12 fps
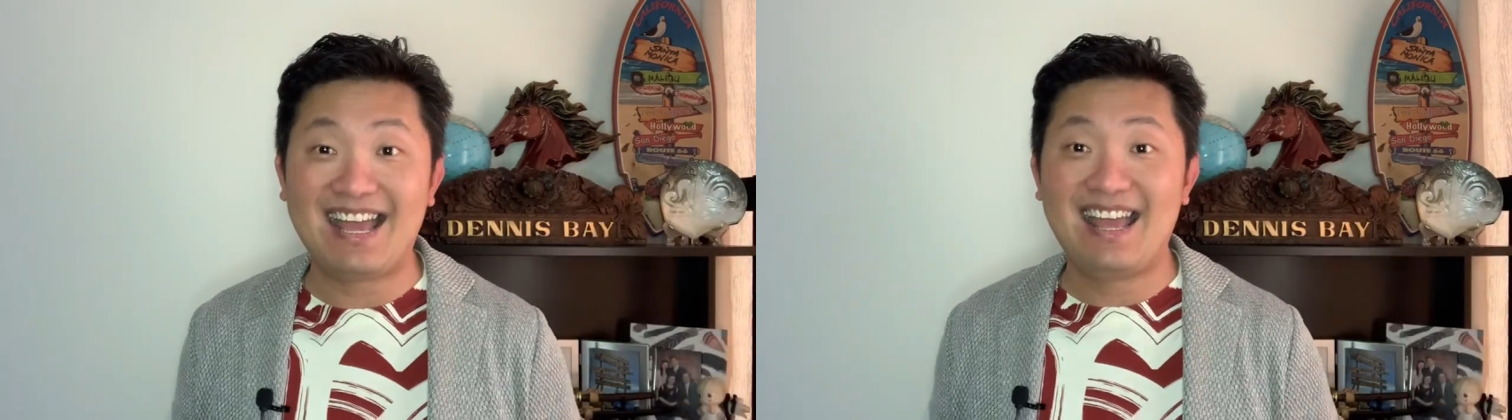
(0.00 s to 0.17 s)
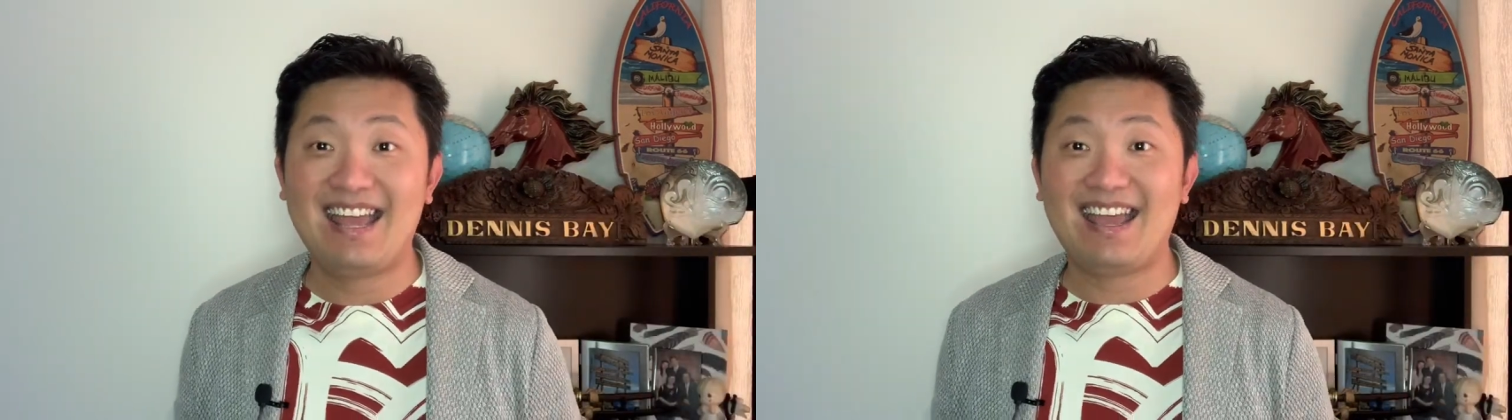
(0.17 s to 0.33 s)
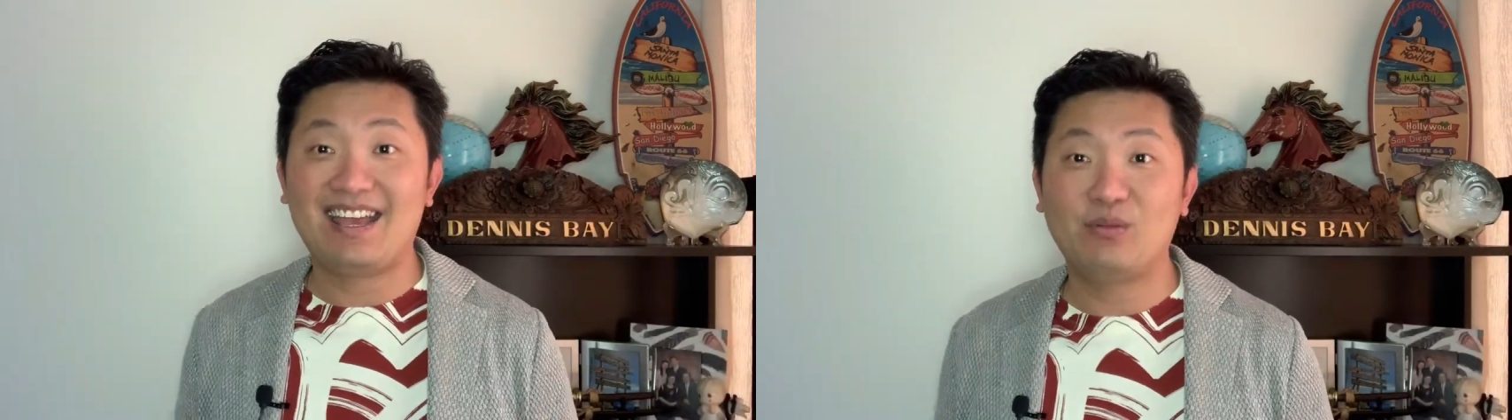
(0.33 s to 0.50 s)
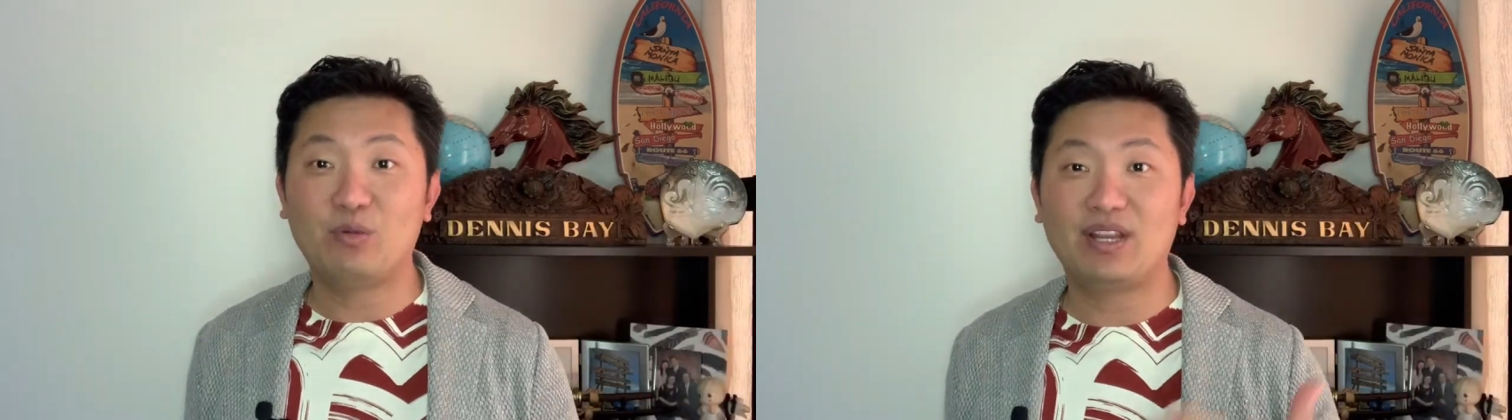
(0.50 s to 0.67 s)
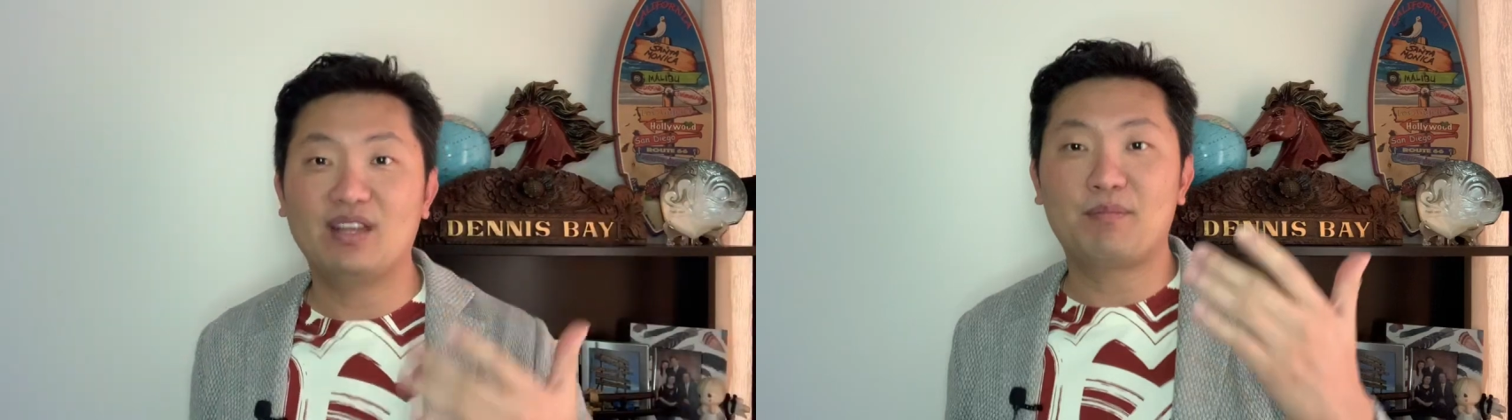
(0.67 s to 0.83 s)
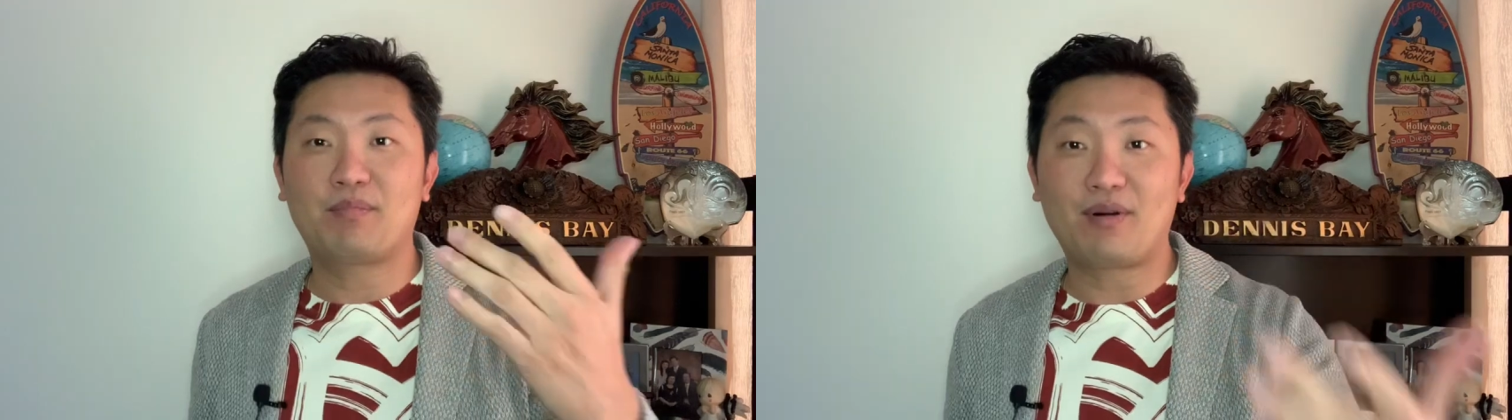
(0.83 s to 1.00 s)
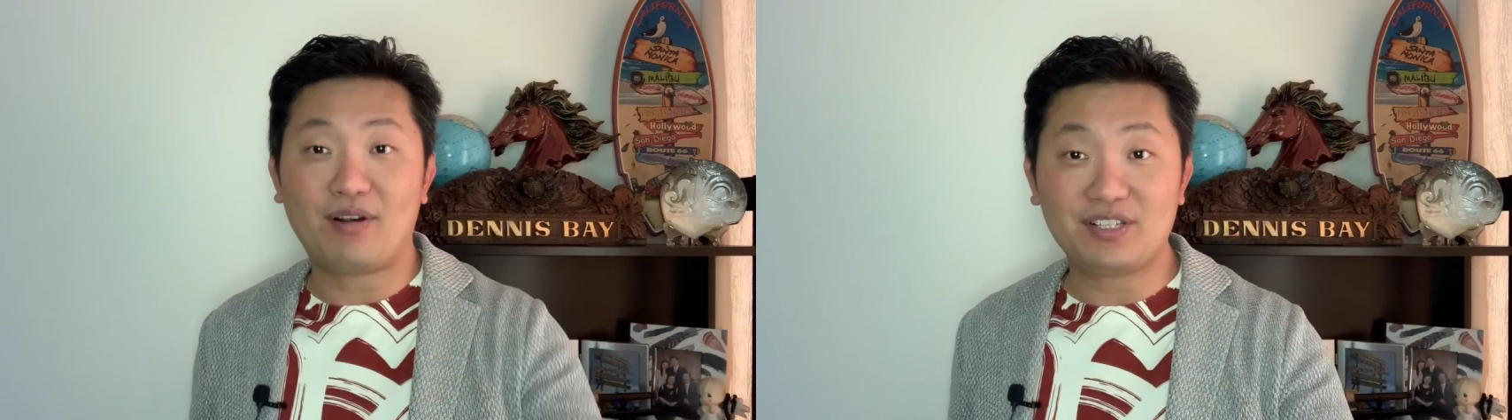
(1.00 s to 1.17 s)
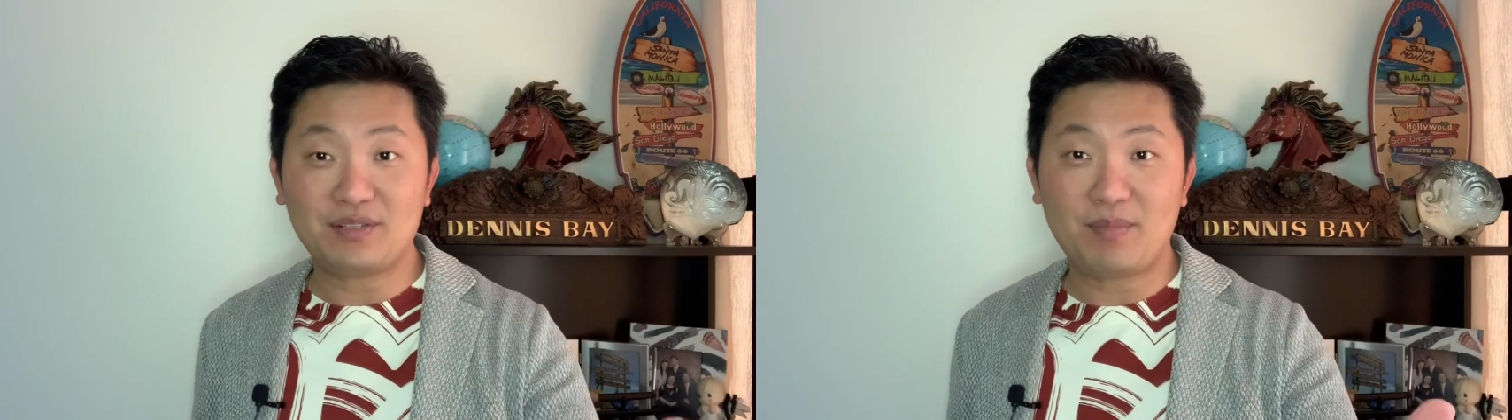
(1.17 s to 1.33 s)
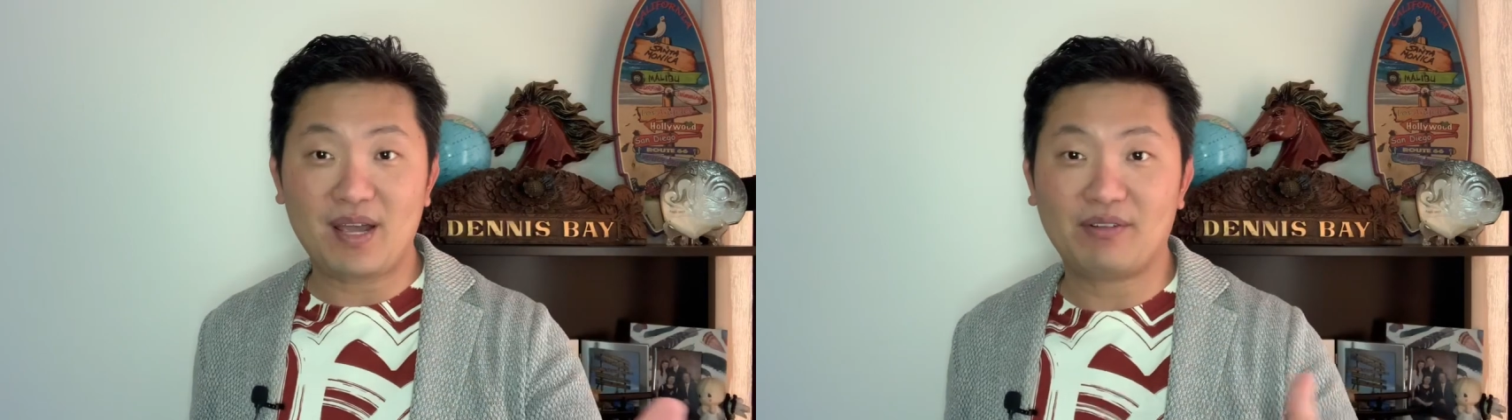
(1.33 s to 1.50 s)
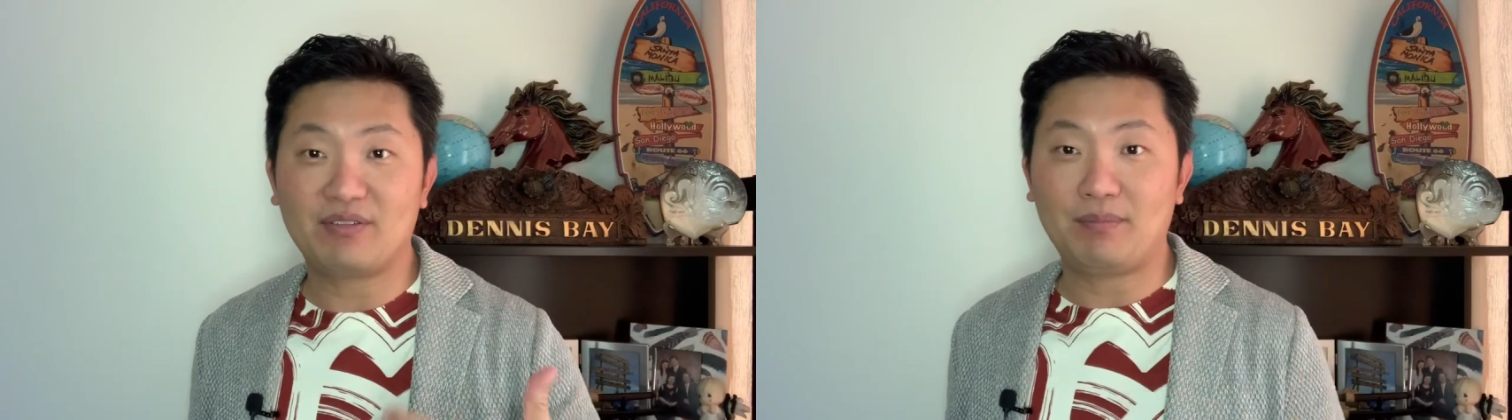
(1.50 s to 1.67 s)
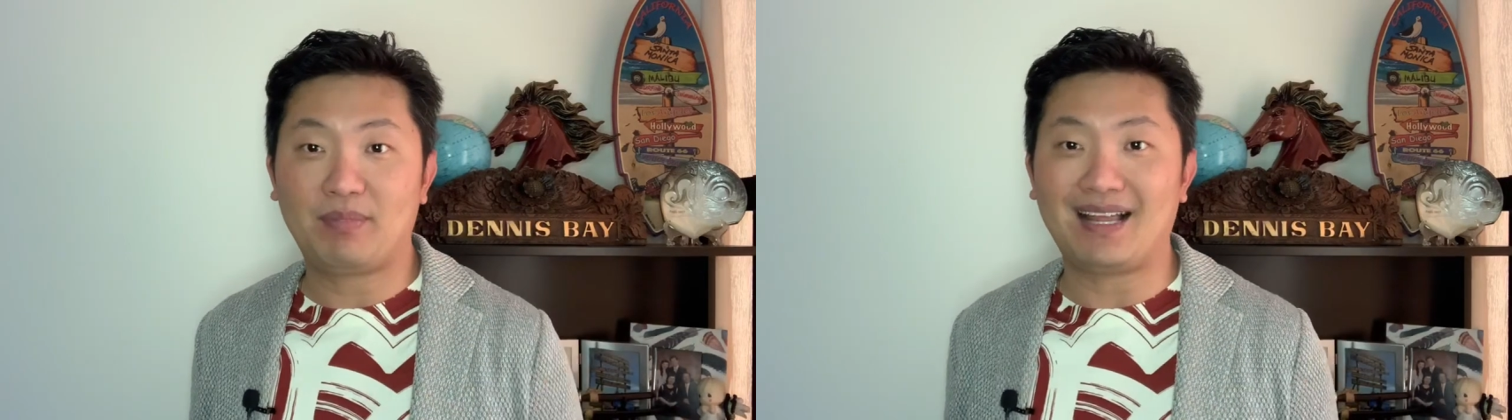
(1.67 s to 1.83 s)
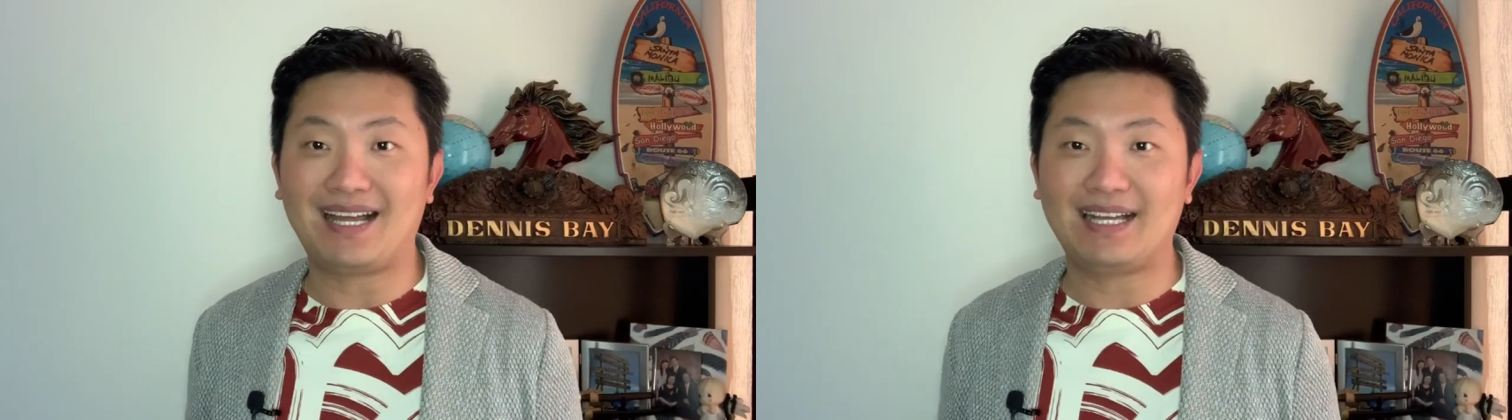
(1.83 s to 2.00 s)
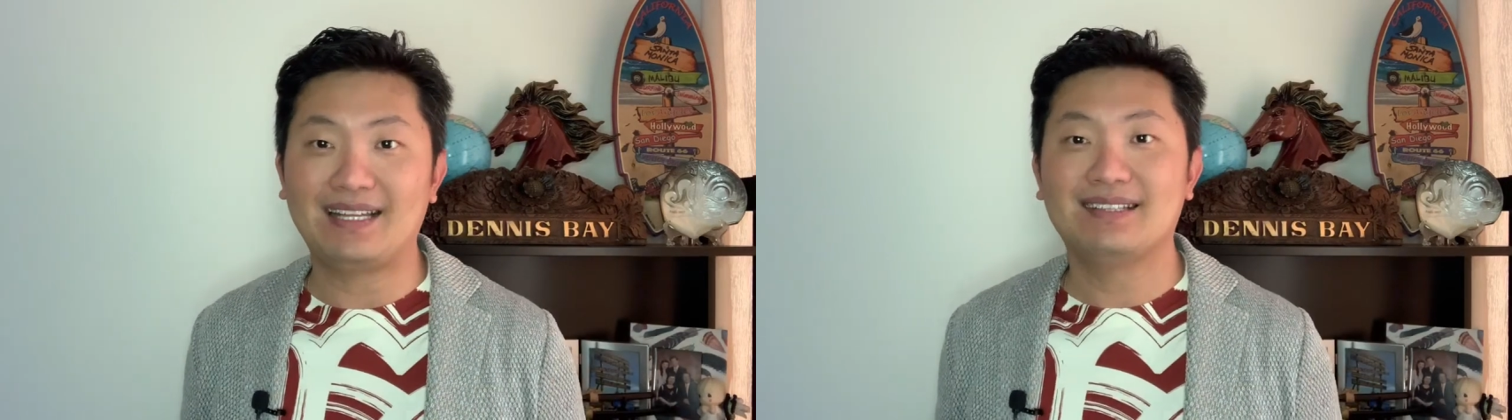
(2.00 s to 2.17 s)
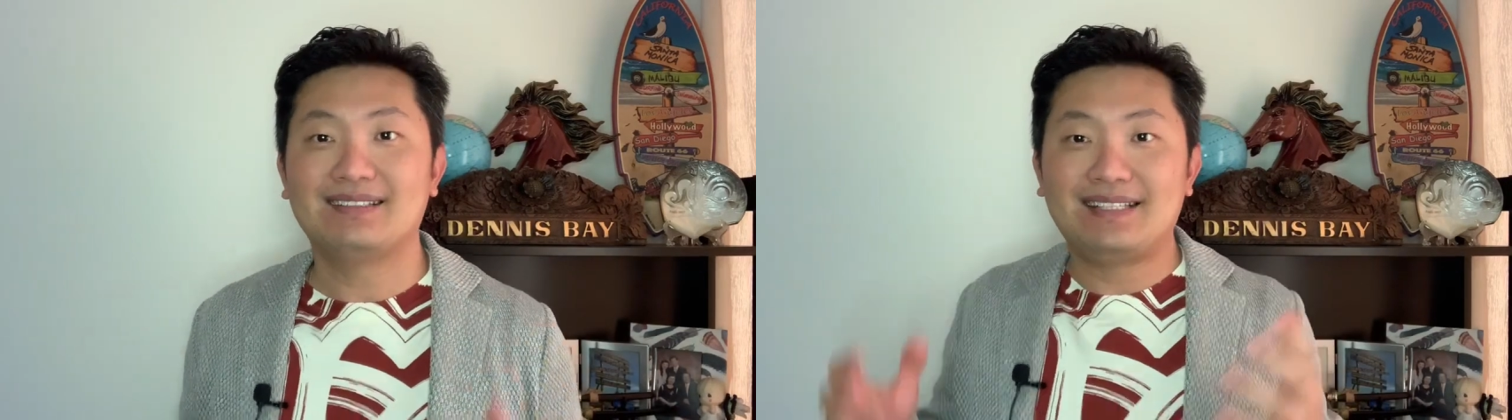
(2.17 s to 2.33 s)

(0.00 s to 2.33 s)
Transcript: And when the prospect replied,